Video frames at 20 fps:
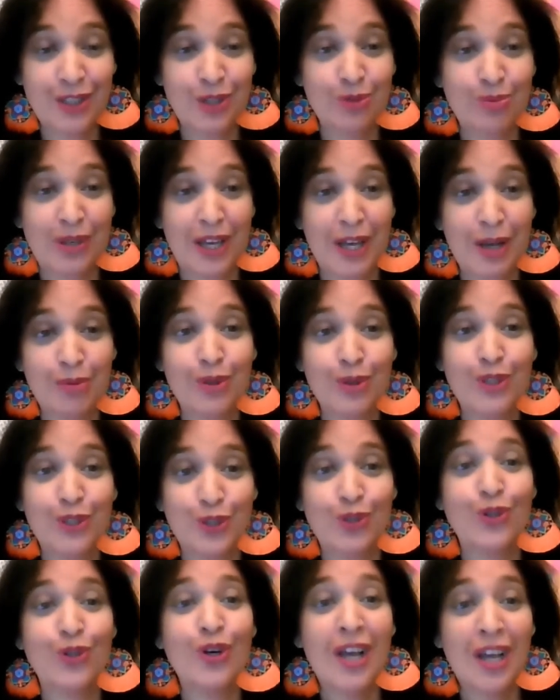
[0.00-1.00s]
to be able
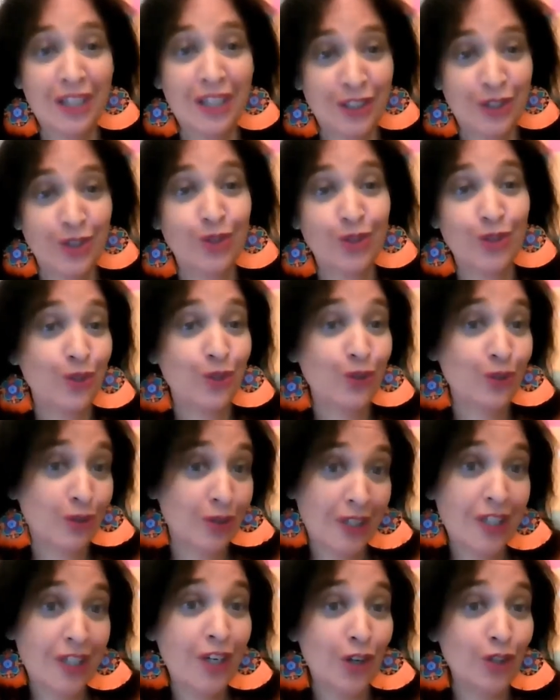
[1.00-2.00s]
to to to
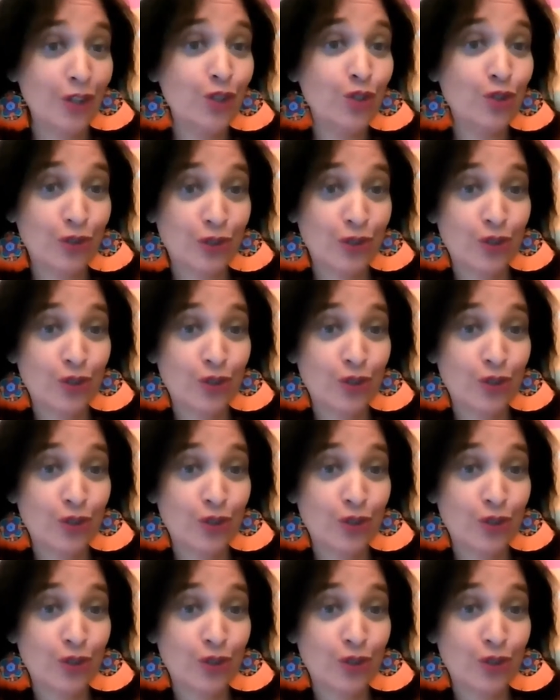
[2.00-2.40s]
you know to,